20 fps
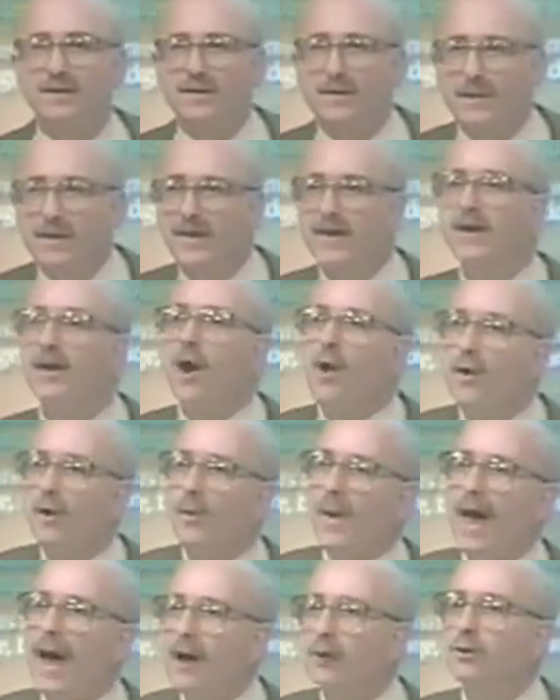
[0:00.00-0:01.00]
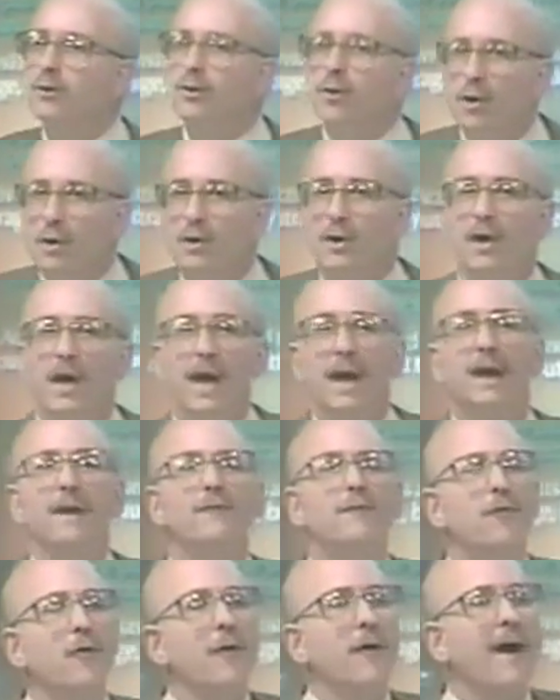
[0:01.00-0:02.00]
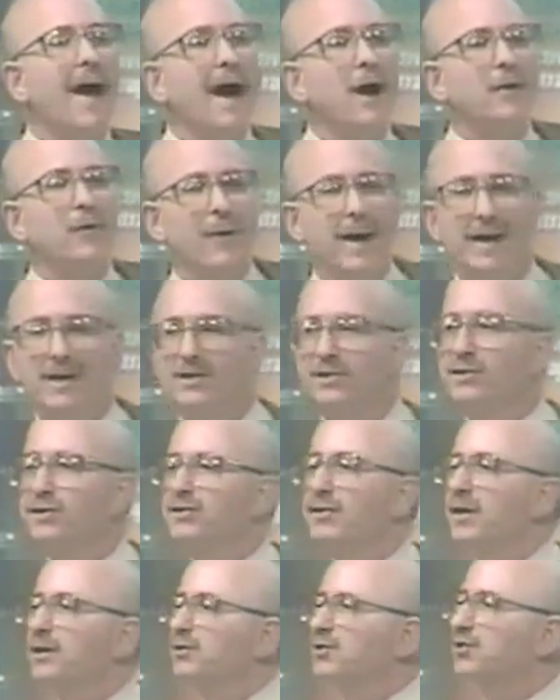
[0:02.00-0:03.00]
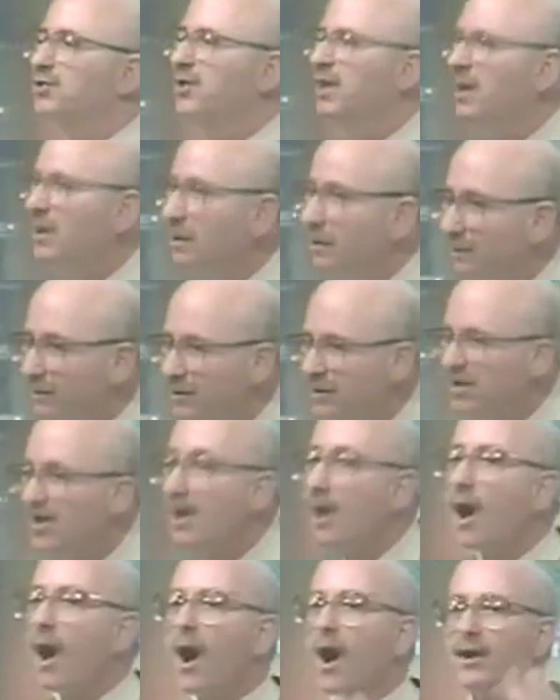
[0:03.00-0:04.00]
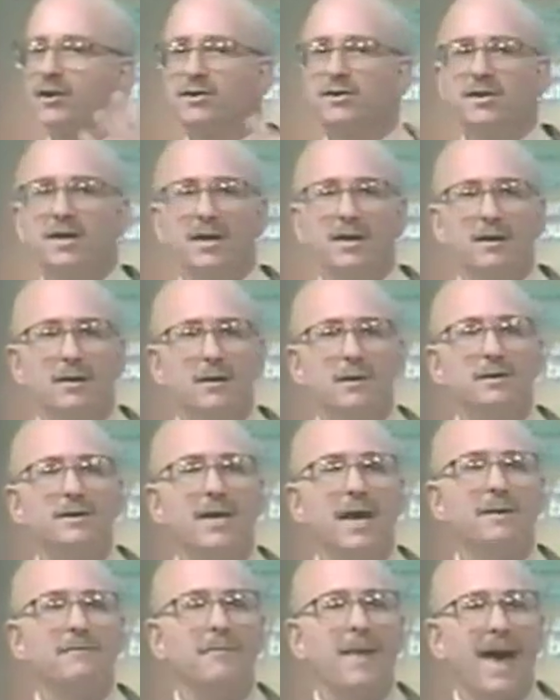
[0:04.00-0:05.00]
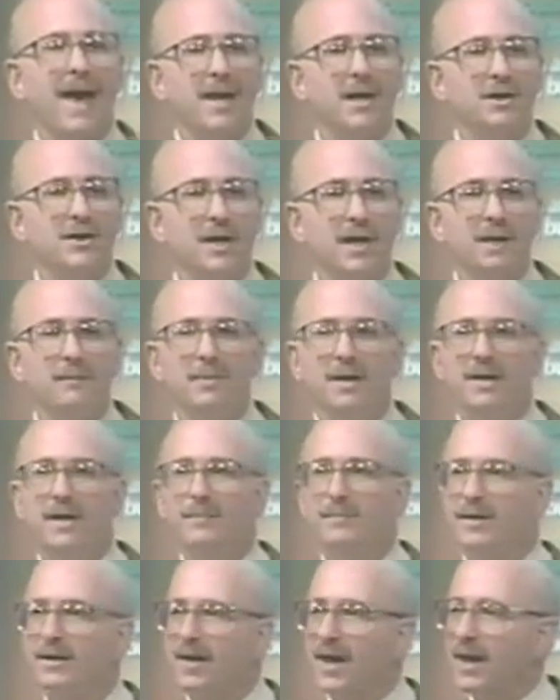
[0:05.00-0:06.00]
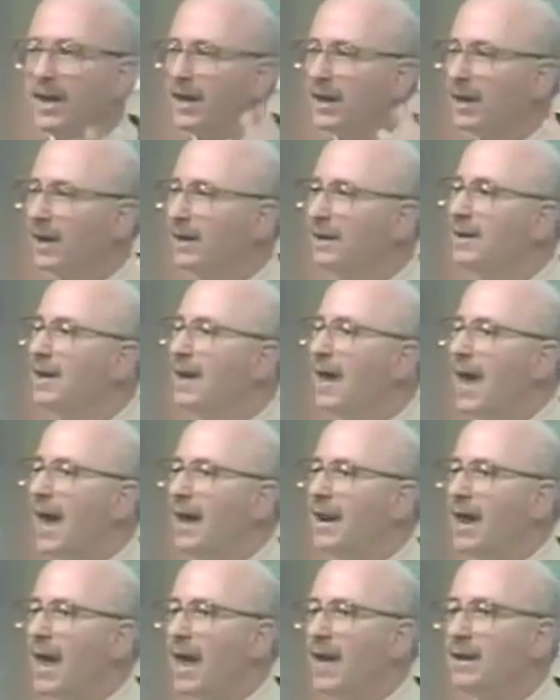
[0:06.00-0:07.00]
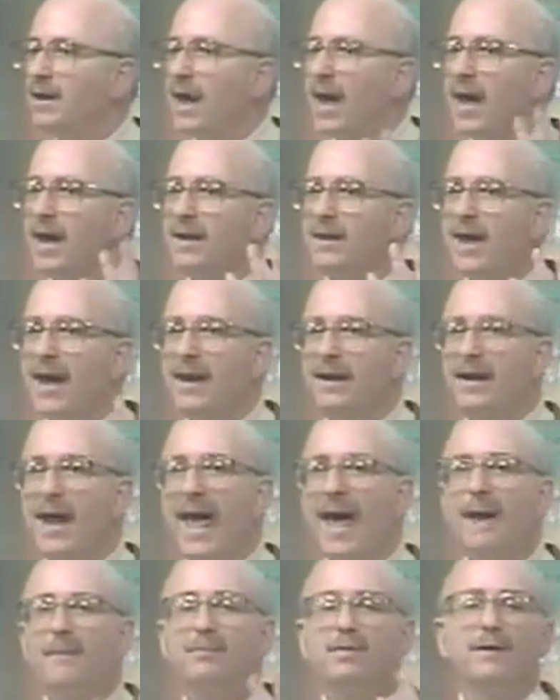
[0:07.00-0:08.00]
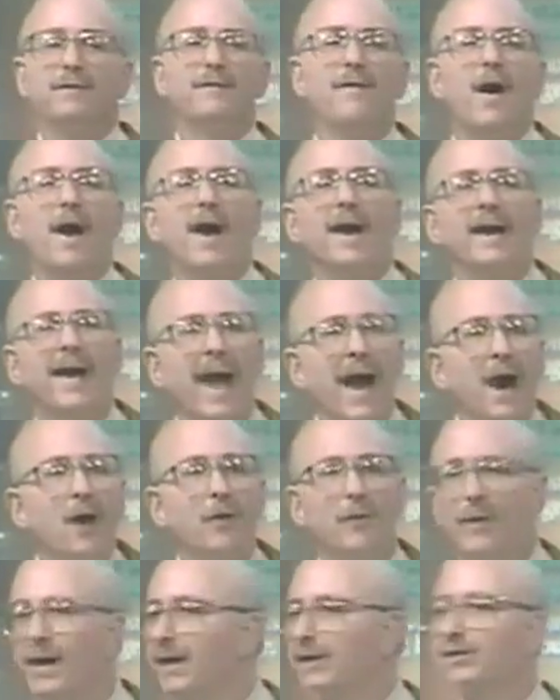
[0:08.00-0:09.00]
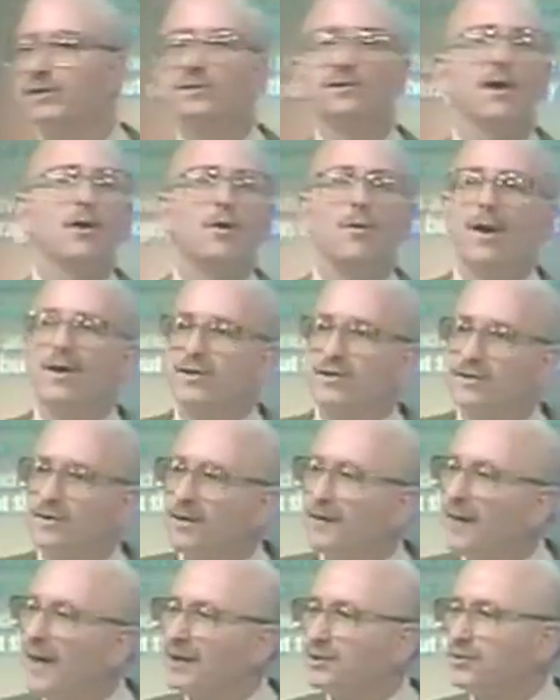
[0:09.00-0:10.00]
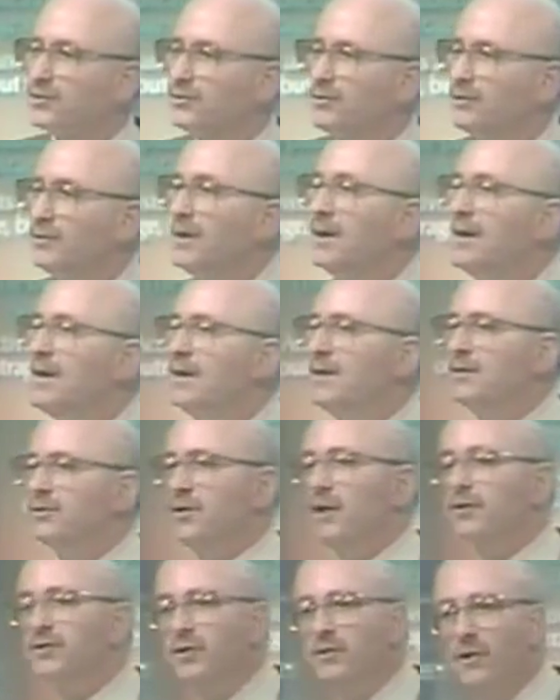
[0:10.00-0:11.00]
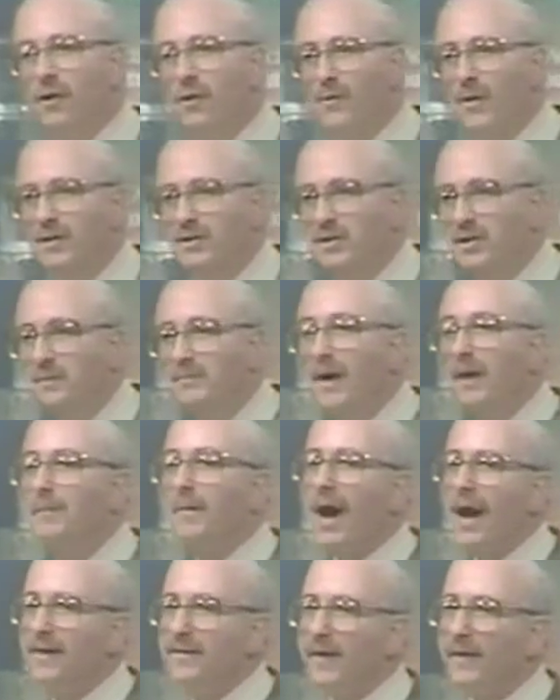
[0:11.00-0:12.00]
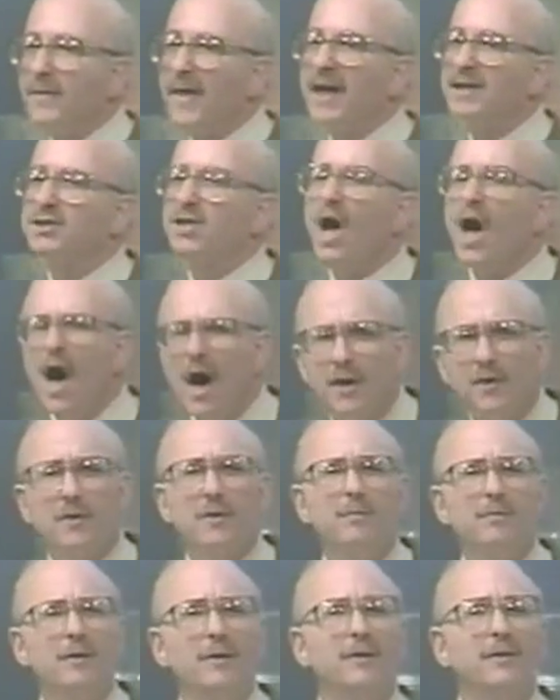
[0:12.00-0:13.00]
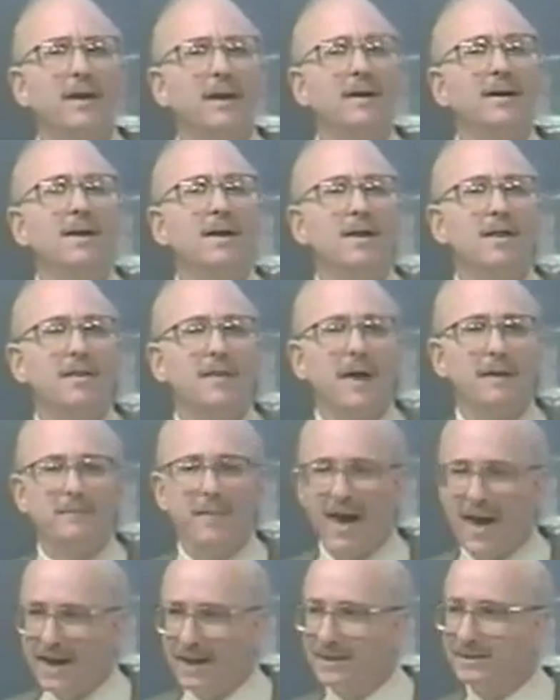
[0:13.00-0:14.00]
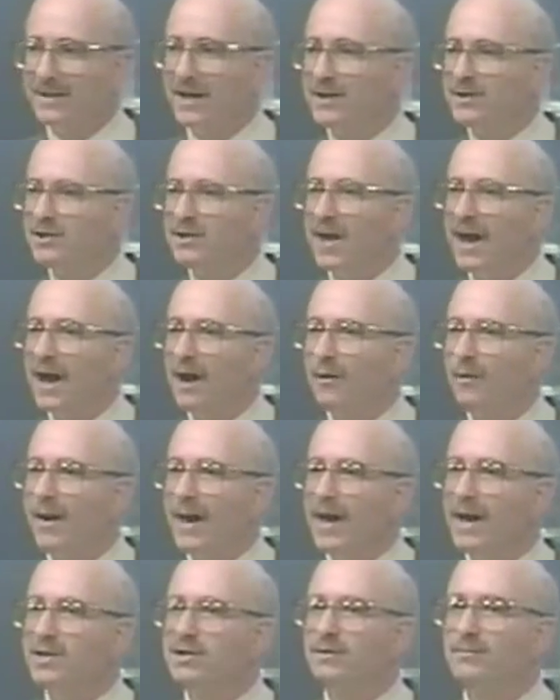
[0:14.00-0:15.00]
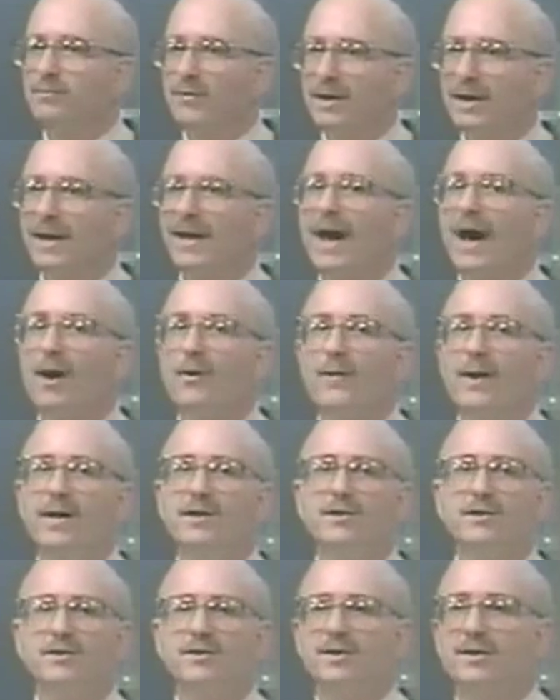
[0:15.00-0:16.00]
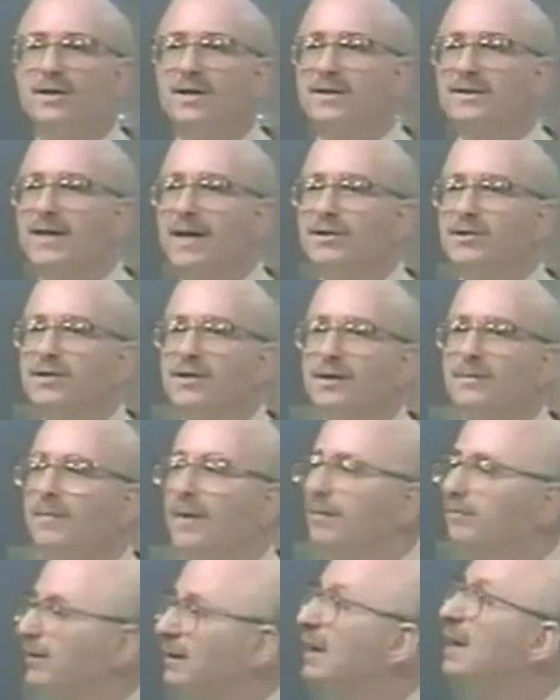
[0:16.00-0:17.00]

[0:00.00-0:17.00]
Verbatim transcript: I mean, they go around looking for outrages. Their skills are skills at managing and manipulating and, and, and, and, and amplifying outrage. There's no question that that's true. There's also no question in my mind that that's honorable, that, that paying attention to outrage and bringing outrages to the attention of the public